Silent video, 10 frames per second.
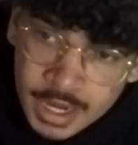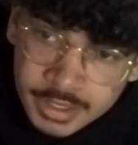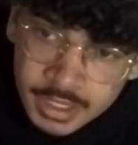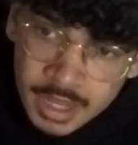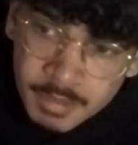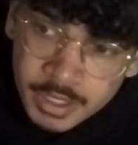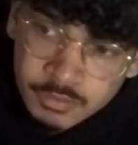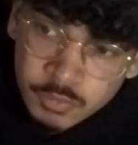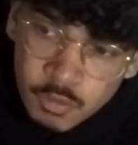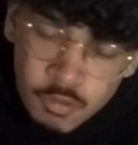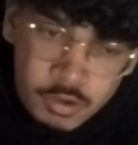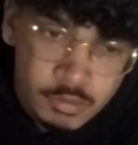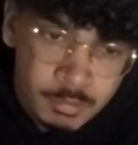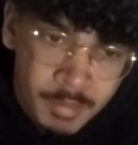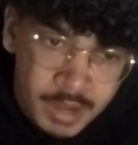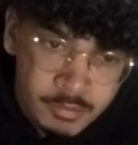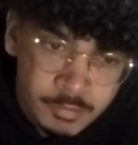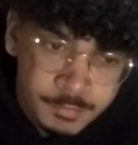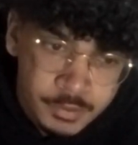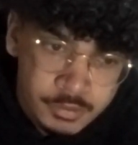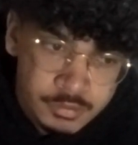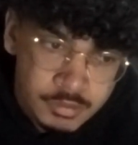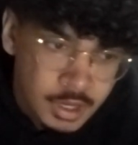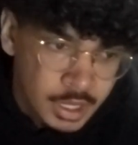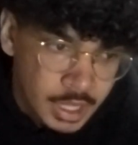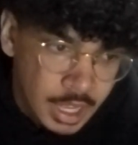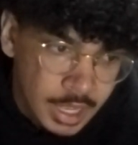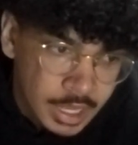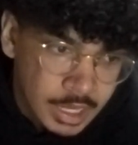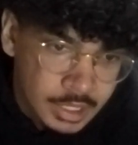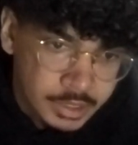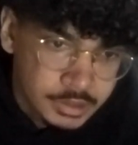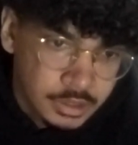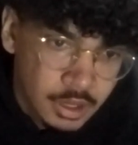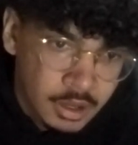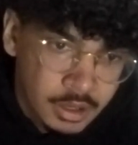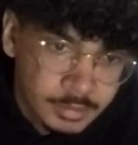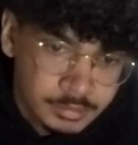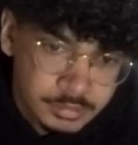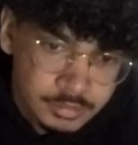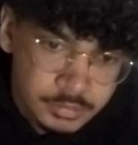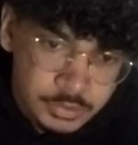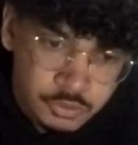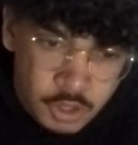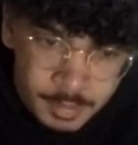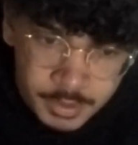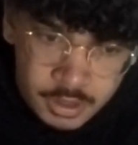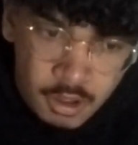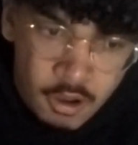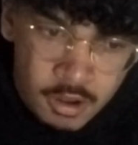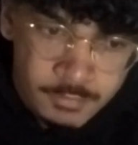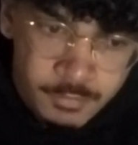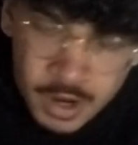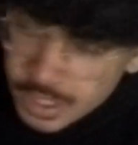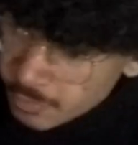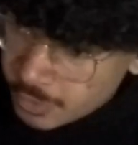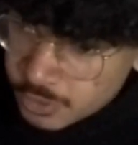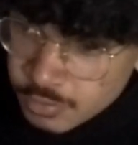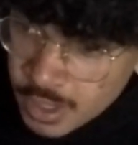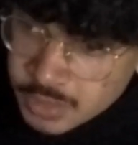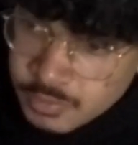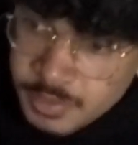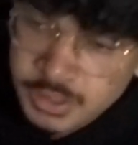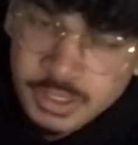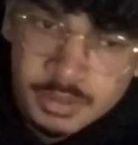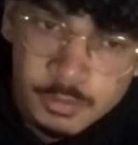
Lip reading: I think I might record my review and drop it on Friday when you guys will be seeing the